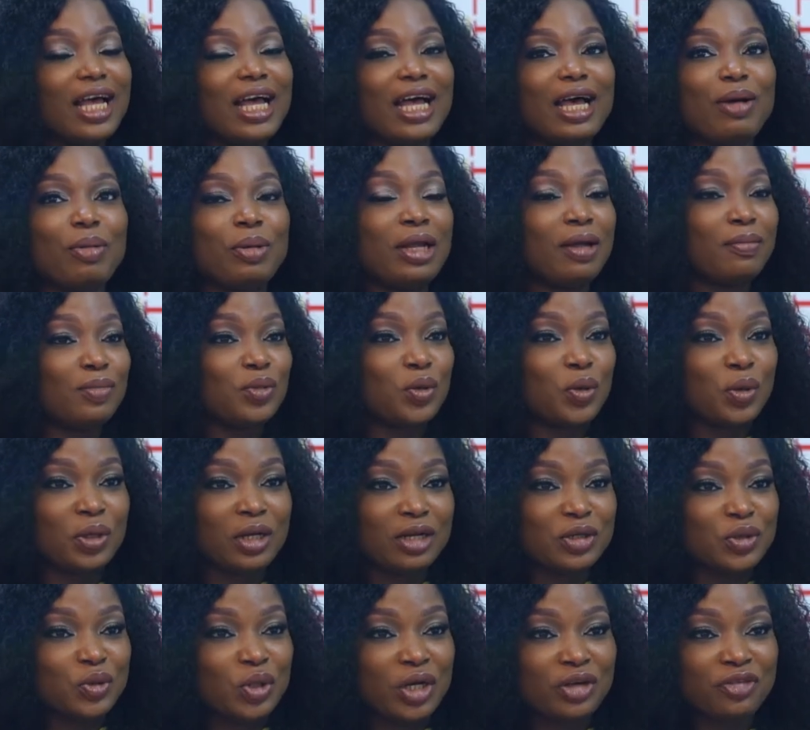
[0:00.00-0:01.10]
And when I'm done, I
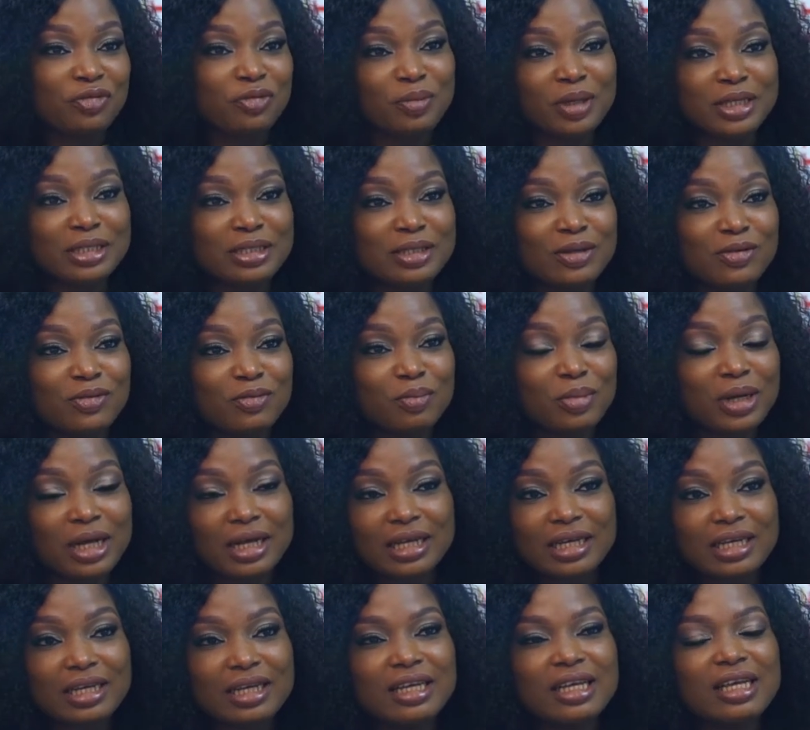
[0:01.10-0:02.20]
drive myself
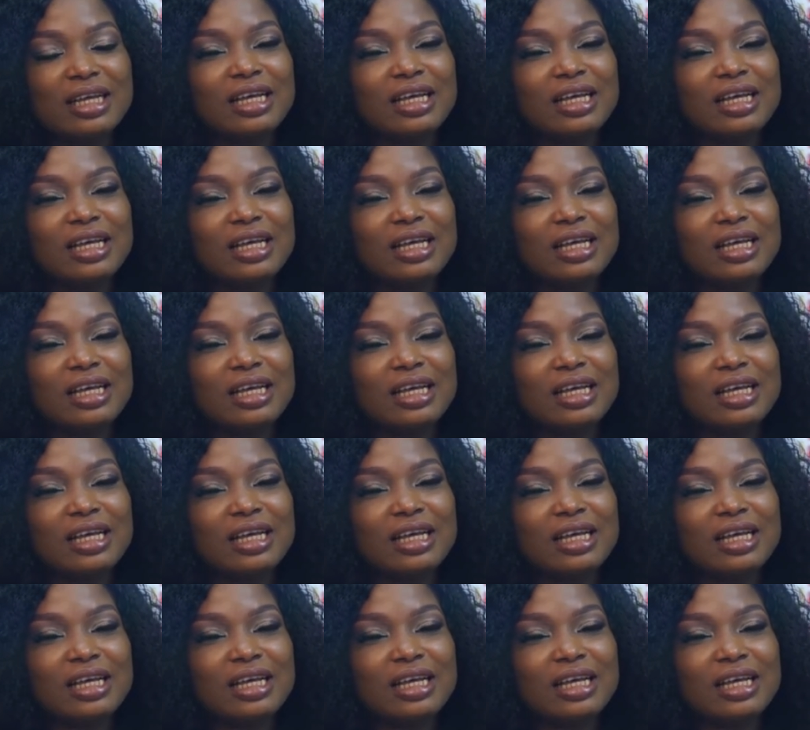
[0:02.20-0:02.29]
back.